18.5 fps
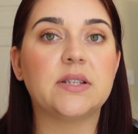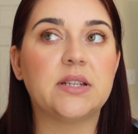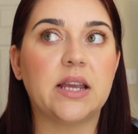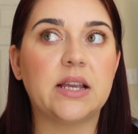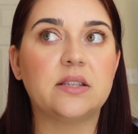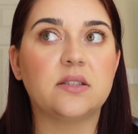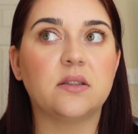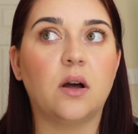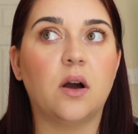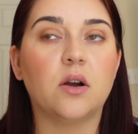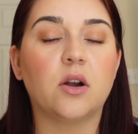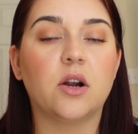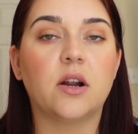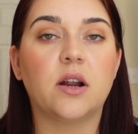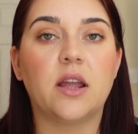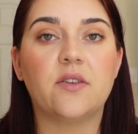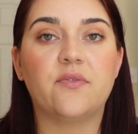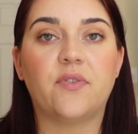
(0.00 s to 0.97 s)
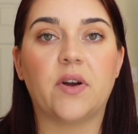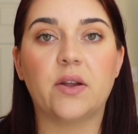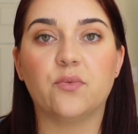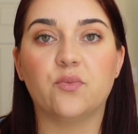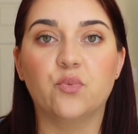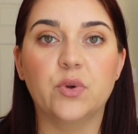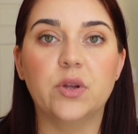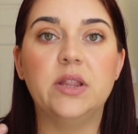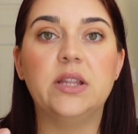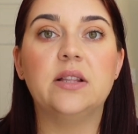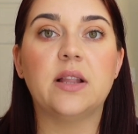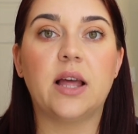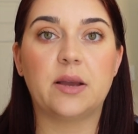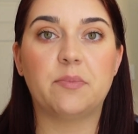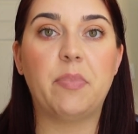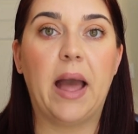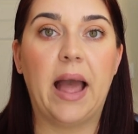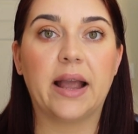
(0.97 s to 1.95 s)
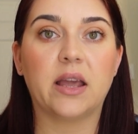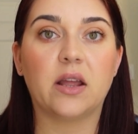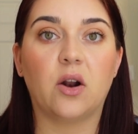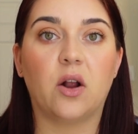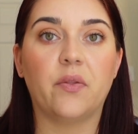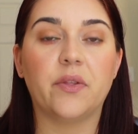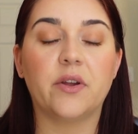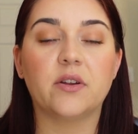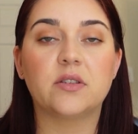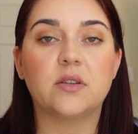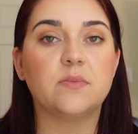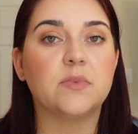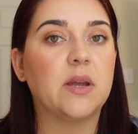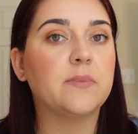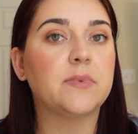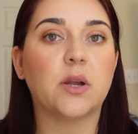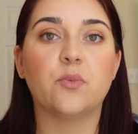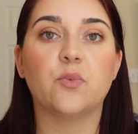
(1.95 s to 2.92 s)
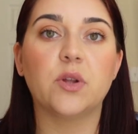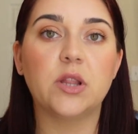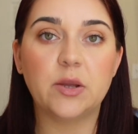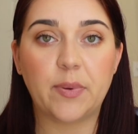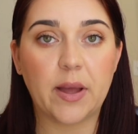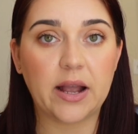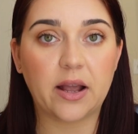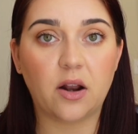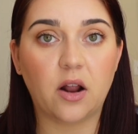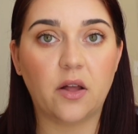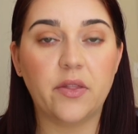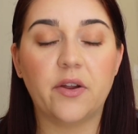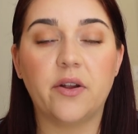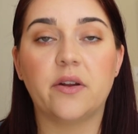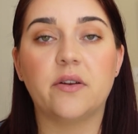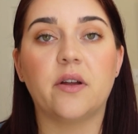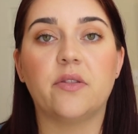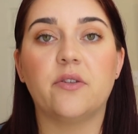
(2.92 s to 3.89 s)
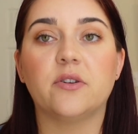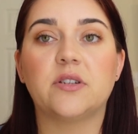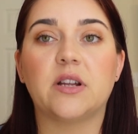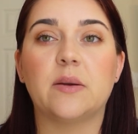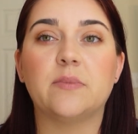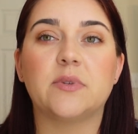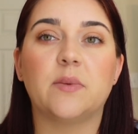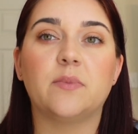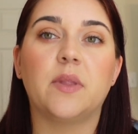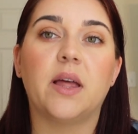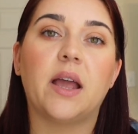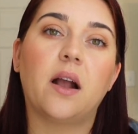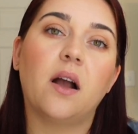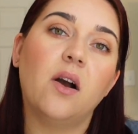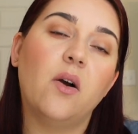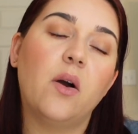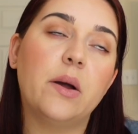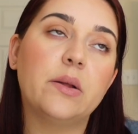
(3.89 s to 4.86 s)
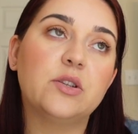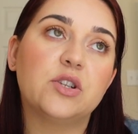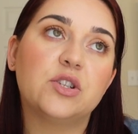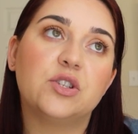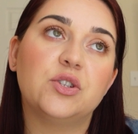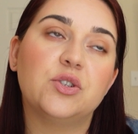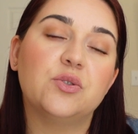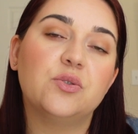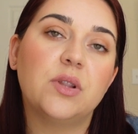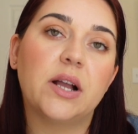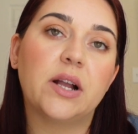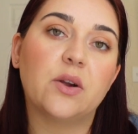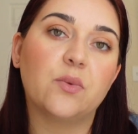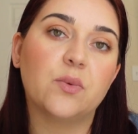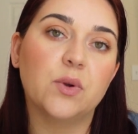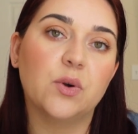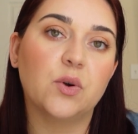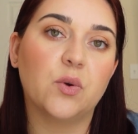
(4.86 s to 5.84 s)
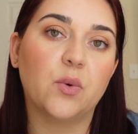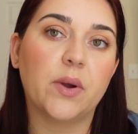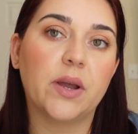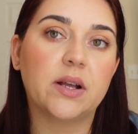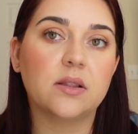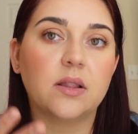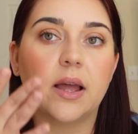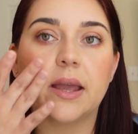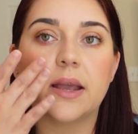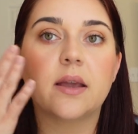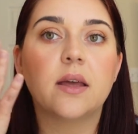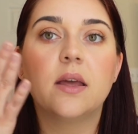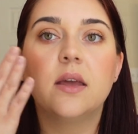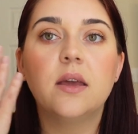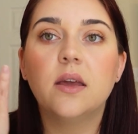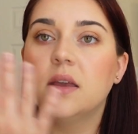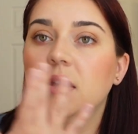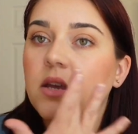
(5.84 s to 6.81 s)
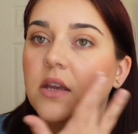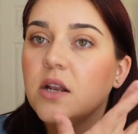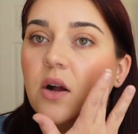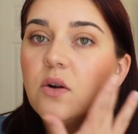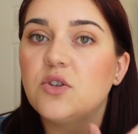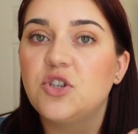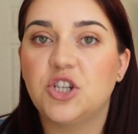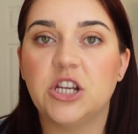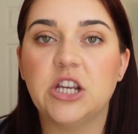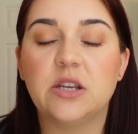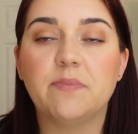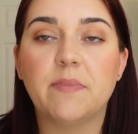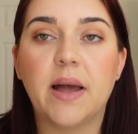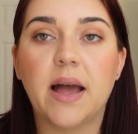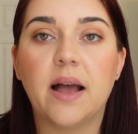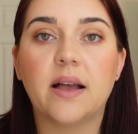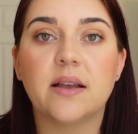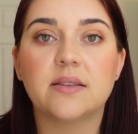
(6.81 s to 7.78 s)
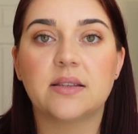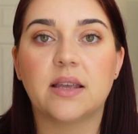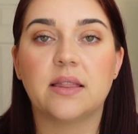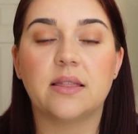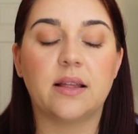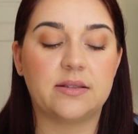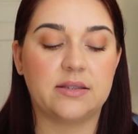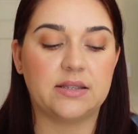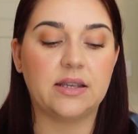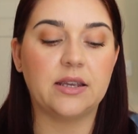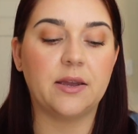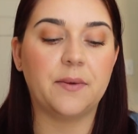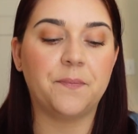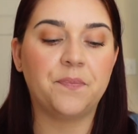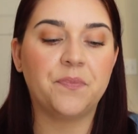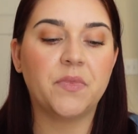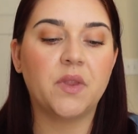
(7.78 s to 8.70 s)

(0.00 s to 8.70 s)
it takes longer if I really like pack it on there. Sometimes I really pack it on there, and other times I'm like, oh, I'll just do like a real quick, like, you know, cheek mask, and that's it.